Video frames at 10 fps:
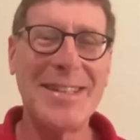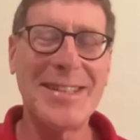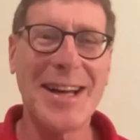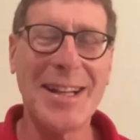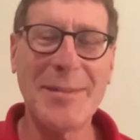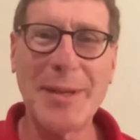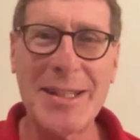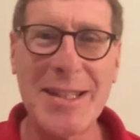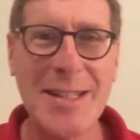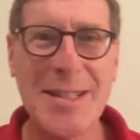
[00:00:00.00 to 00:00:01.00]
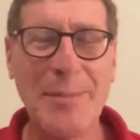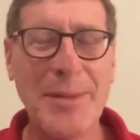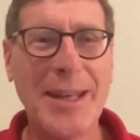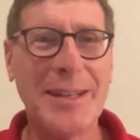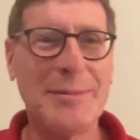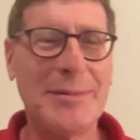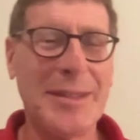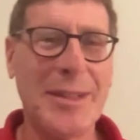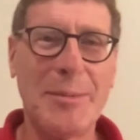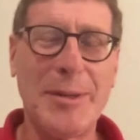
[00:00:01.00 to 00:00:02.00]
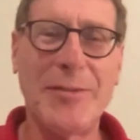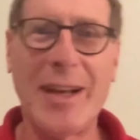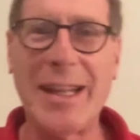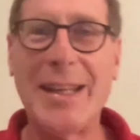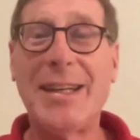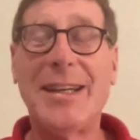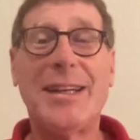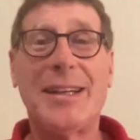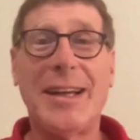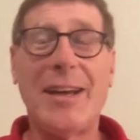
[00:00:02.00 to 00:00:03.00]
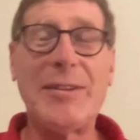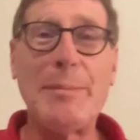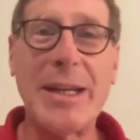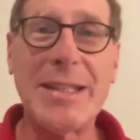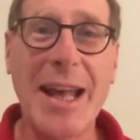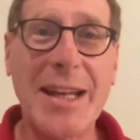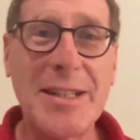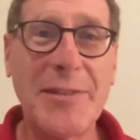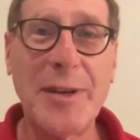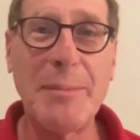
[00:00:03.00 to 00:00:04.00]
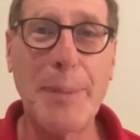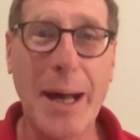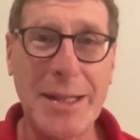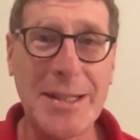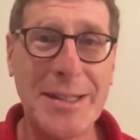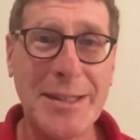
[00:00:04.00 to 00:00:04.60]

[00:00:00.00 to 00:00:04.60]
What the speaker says: Tal, I'm going to say something a little bit funny. Everybody's got a different butt.